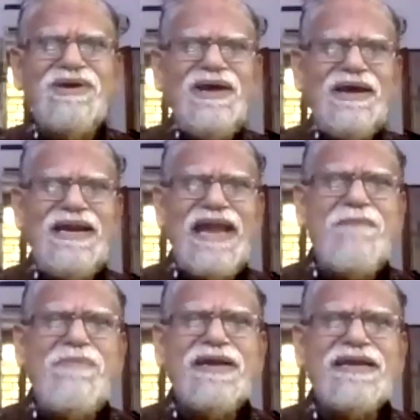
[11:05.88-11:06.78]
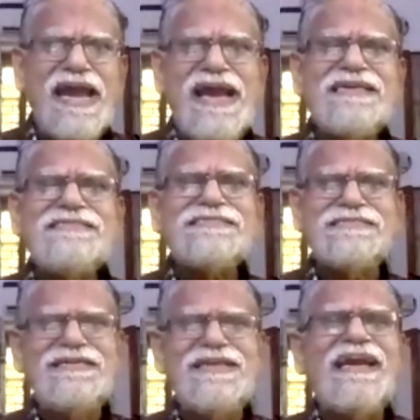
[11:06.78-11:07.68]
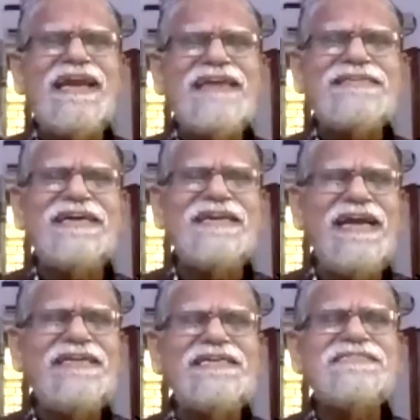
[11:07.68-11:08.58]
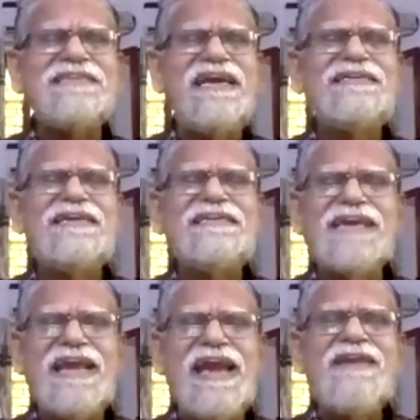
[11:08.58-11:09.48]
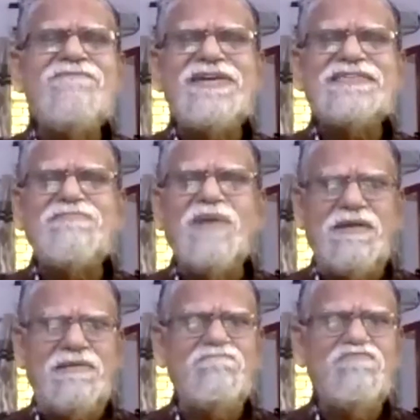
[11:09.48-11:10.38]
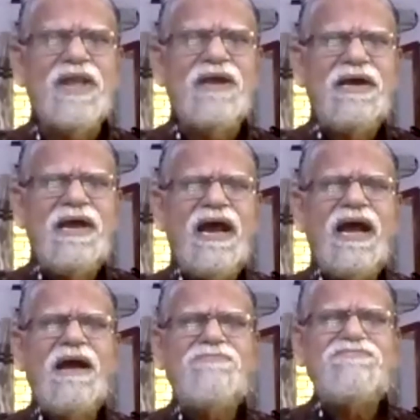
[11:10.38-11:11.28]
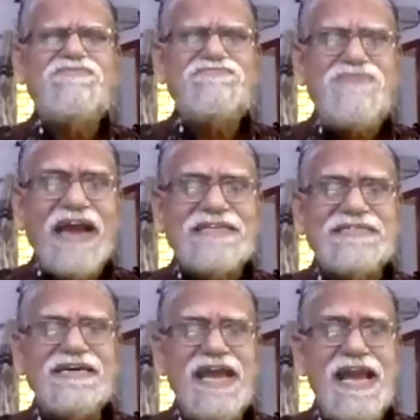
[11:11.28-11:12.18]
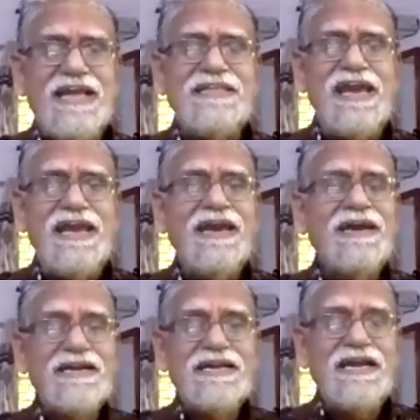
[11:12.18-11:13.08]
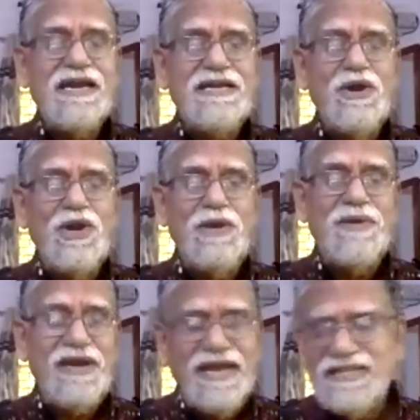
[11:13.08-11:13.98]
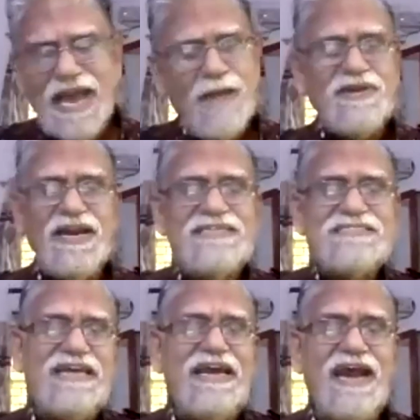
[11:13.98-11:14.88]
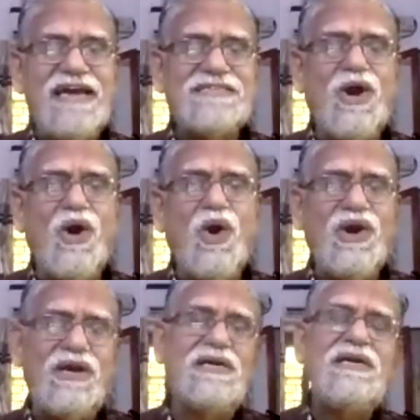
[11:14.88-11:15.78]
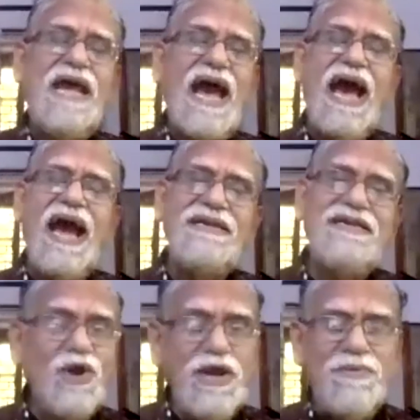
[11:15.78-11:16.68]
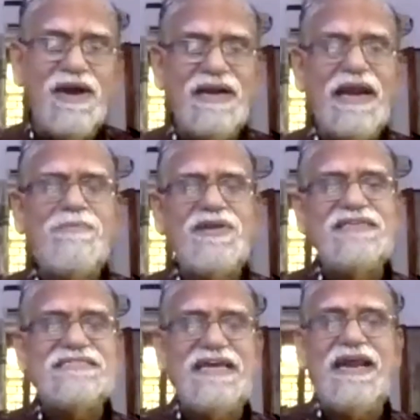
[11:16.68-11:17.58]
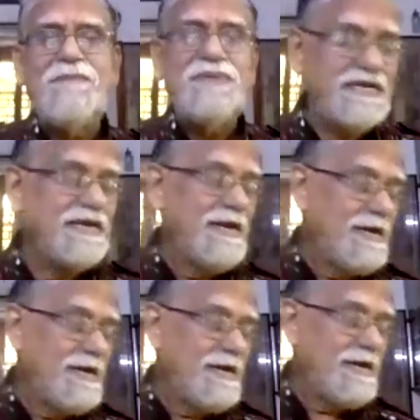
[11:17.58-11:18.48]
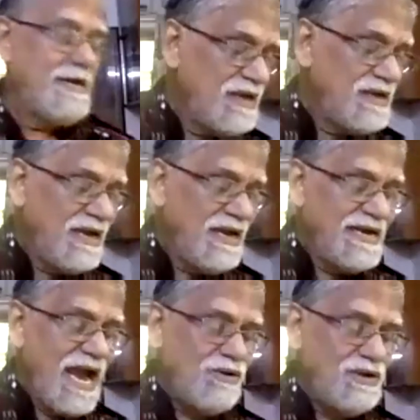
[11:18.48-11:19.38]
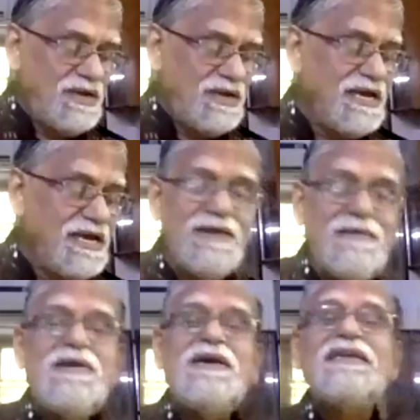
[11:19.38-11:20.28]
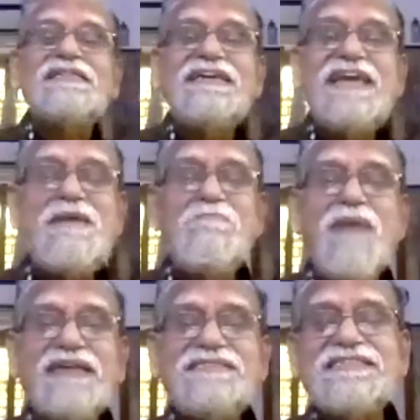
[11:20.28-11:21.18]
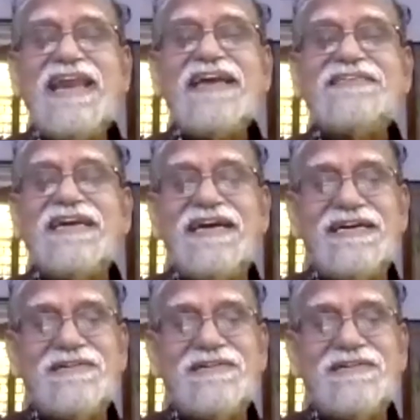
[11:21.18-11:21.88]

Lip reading: labor is neglected. It is an invisible factor in the neoliberal, in the capitalist era as a whole, and neoliberal capitalist era particularly. Now, 3 months later